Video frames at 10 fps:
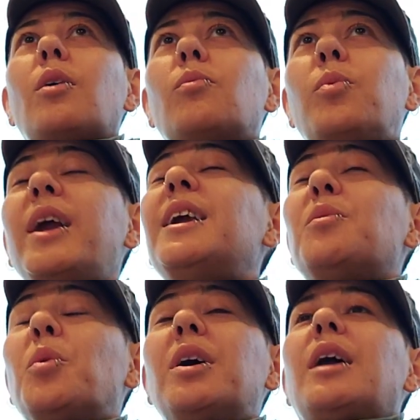Right.
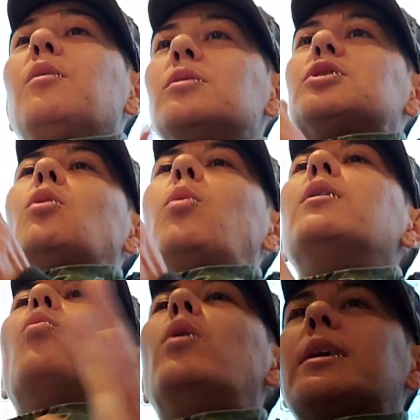
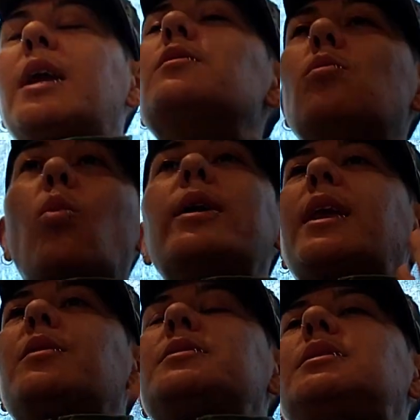What
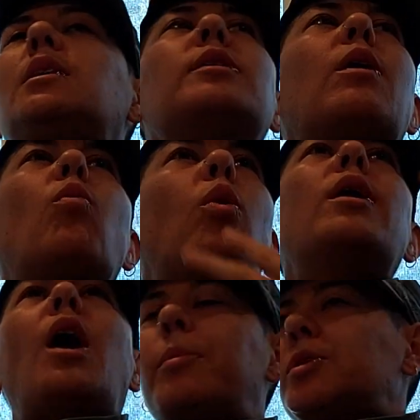guarantee, what
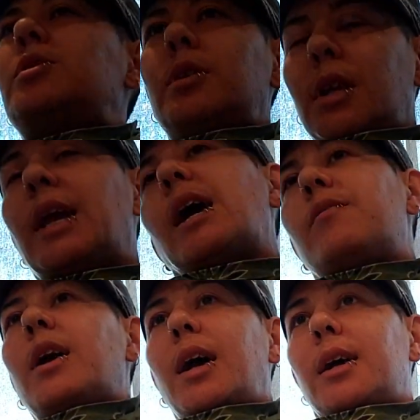opportunity have
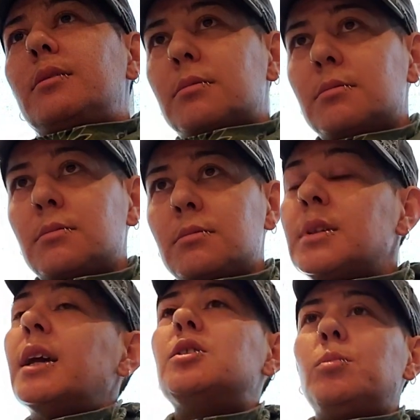I had to
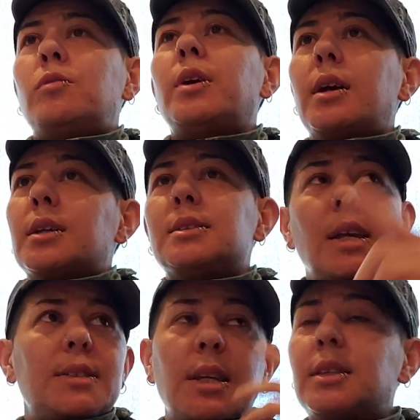actually move out? Because
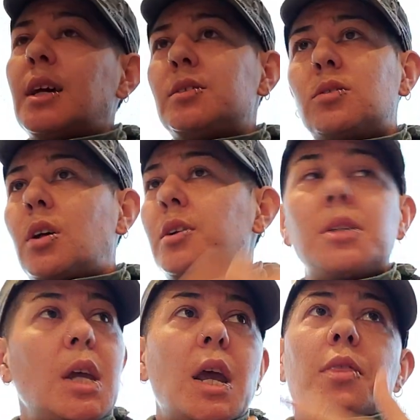that $10,000,
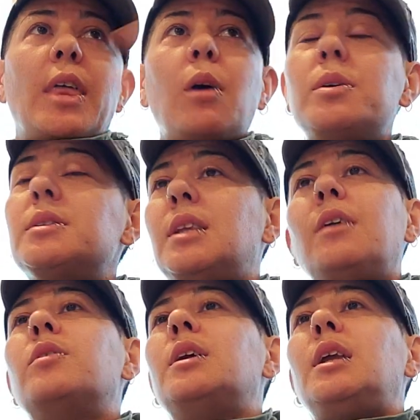that was
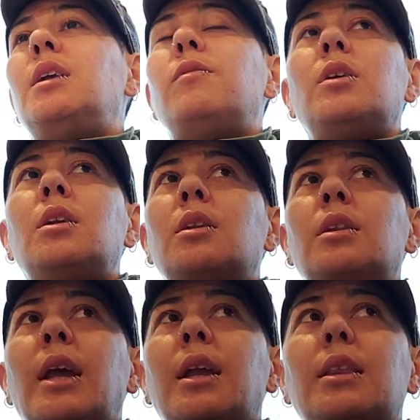never even
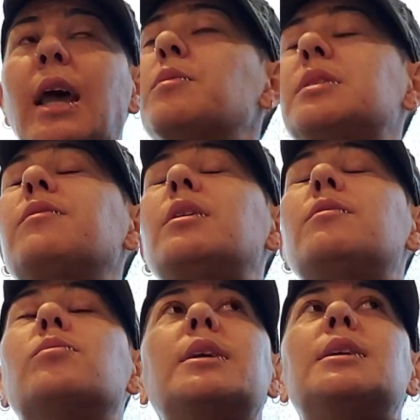
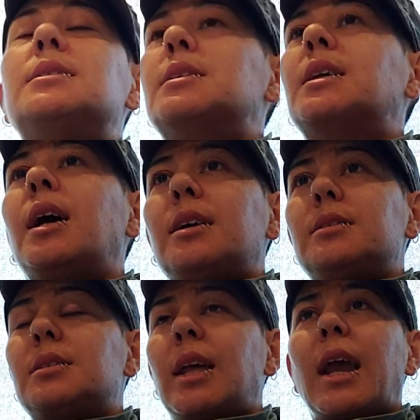really
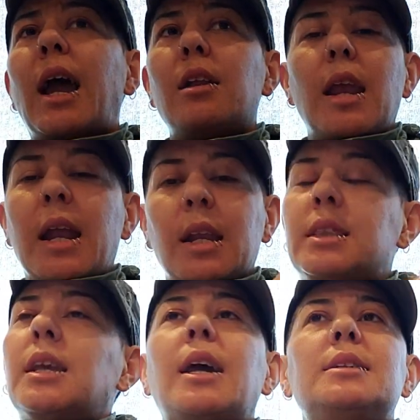discussed.
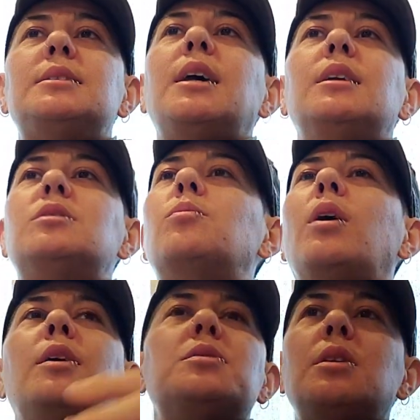Anything I said to
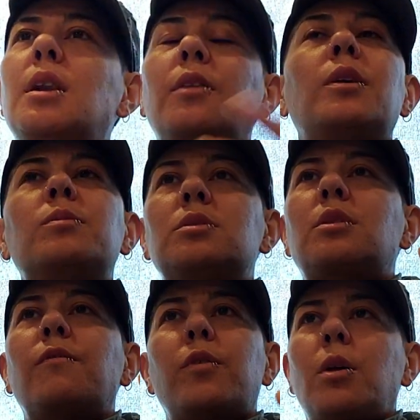Roz, nothing was
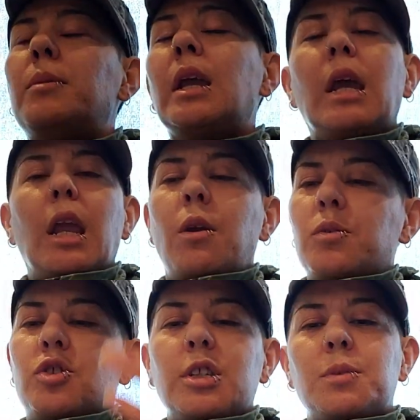confirmed. It
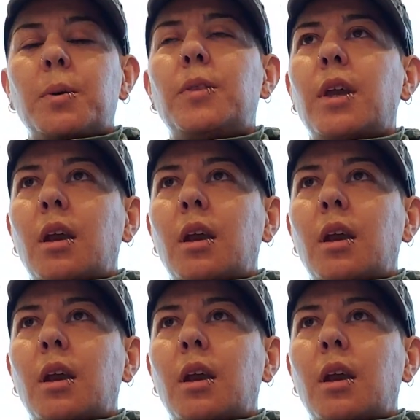was just put there.